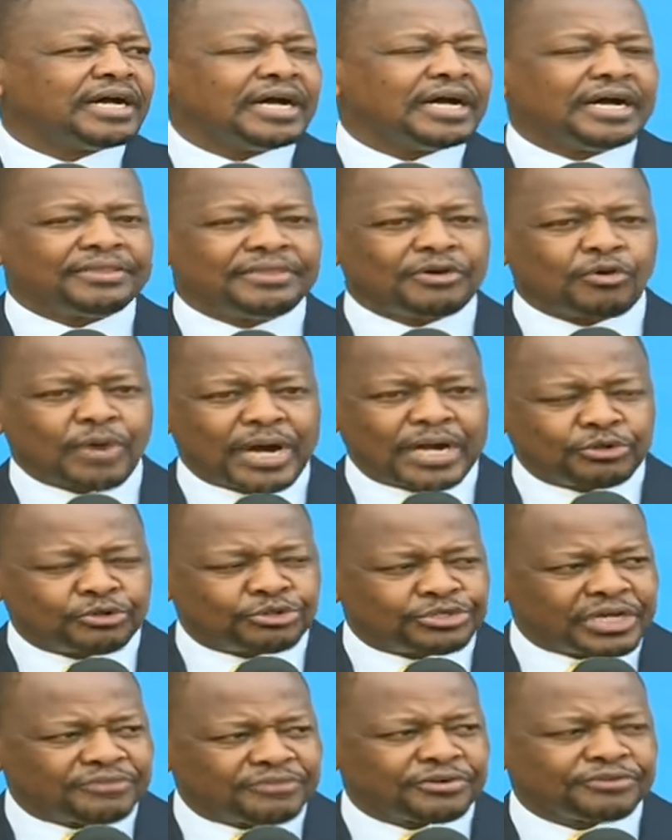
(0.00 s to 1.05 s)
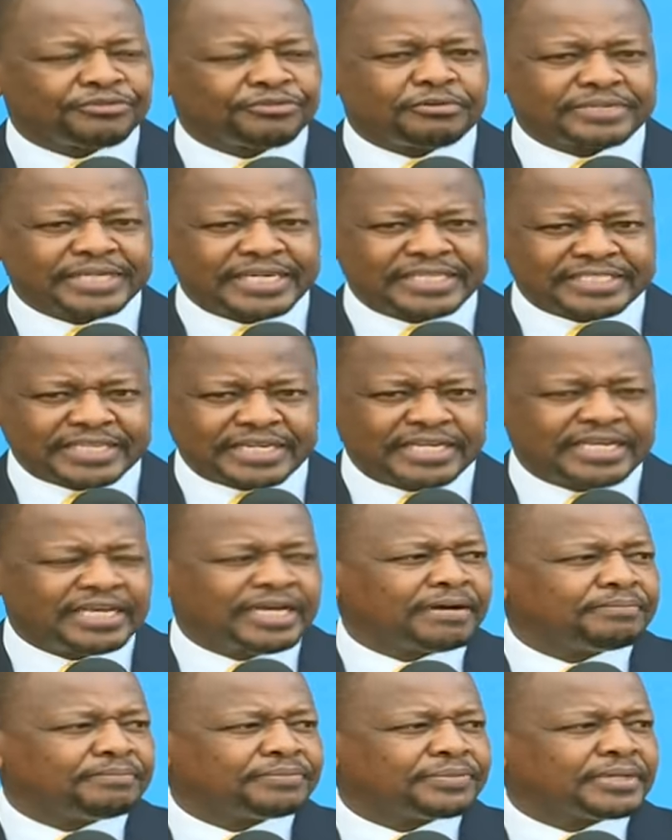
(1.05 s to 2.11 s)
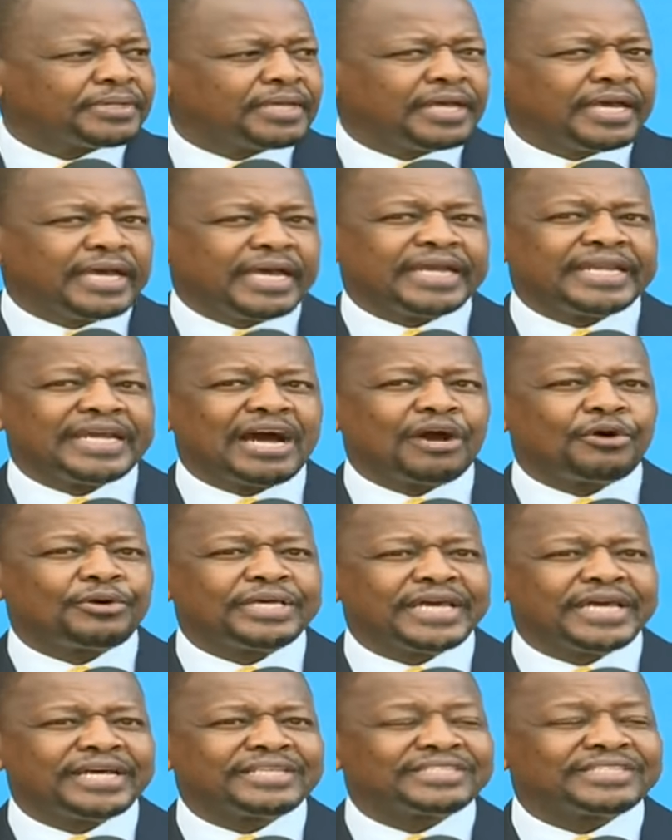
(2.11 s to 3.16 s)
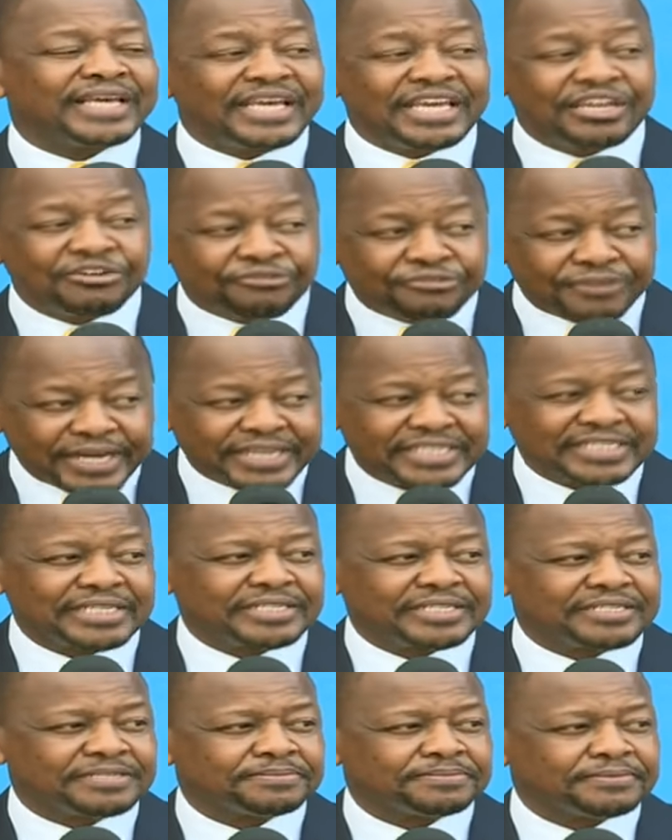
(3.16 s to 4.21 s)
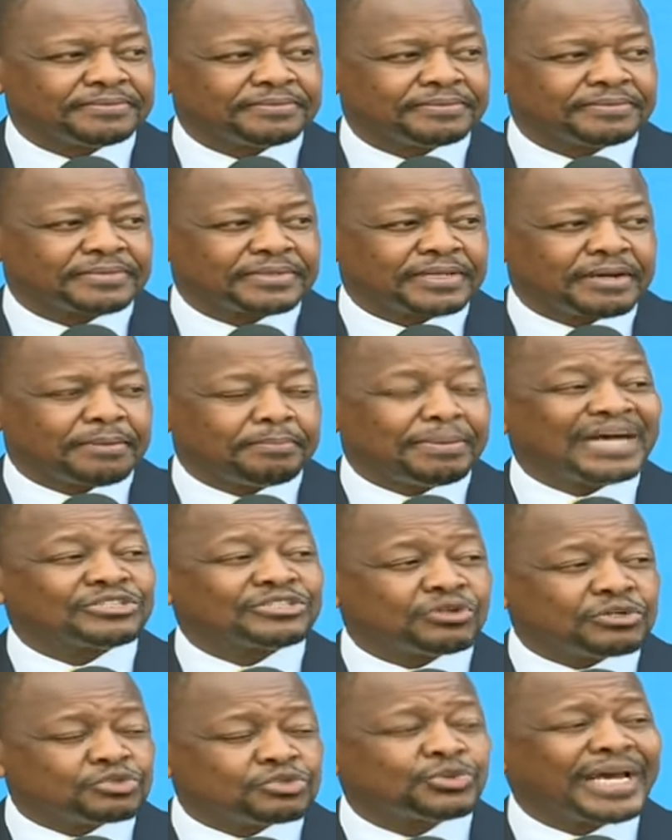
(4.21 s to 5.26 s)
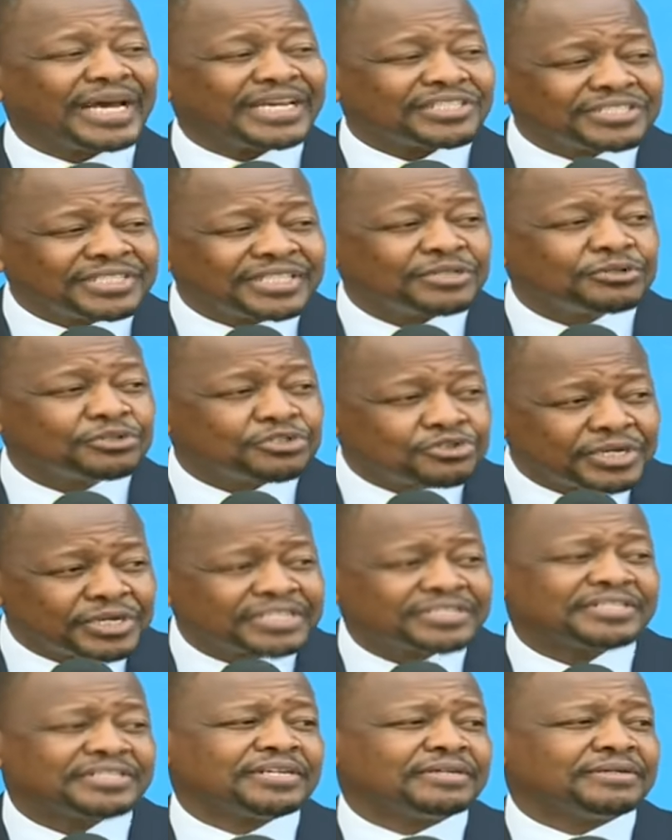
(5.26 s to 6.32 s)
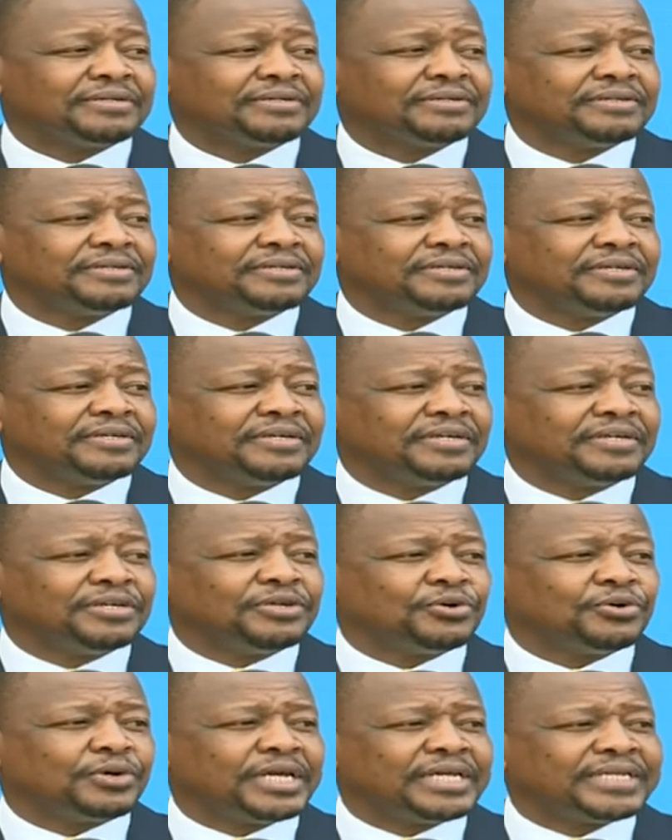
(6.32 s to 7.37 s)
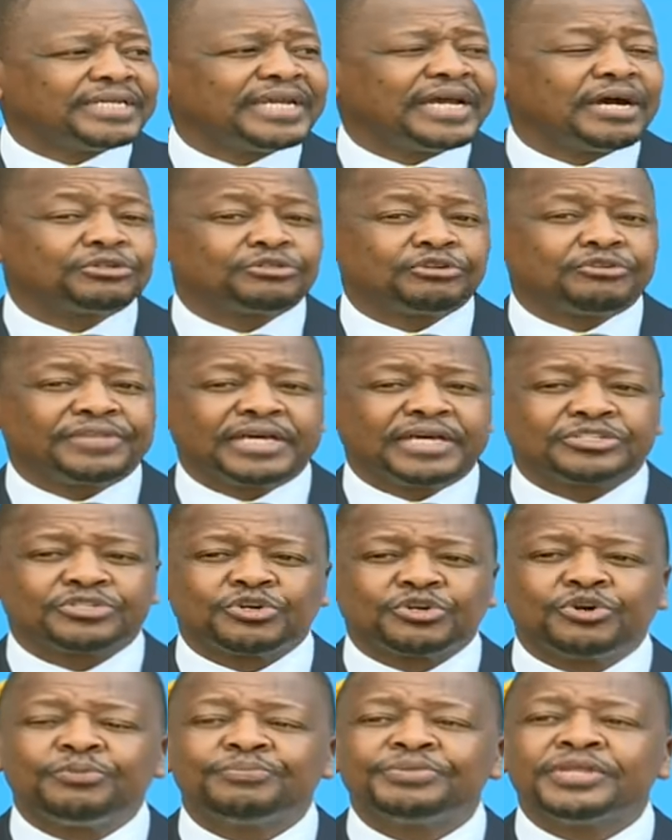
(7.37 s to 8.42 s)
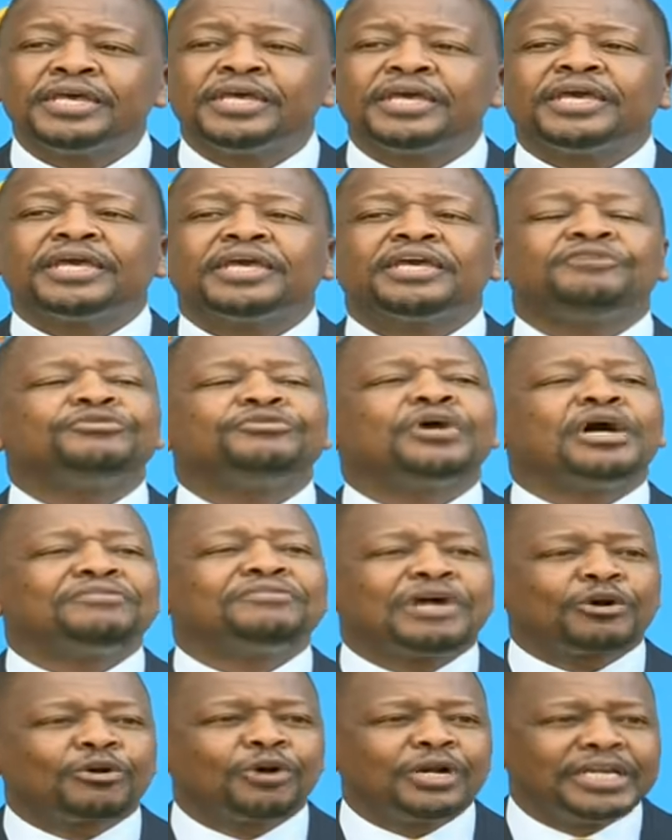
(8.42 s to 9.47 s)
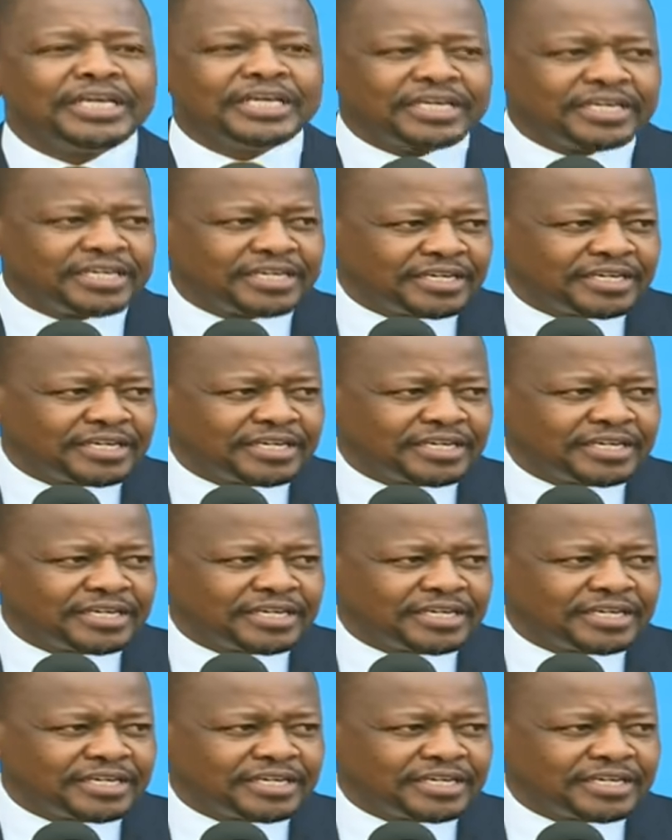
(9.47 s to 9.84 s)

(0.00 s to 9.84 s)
the one who traveled from Tanzania, and how he has infected persons we are still tracing, you know, in and out of there. So if you have a colleague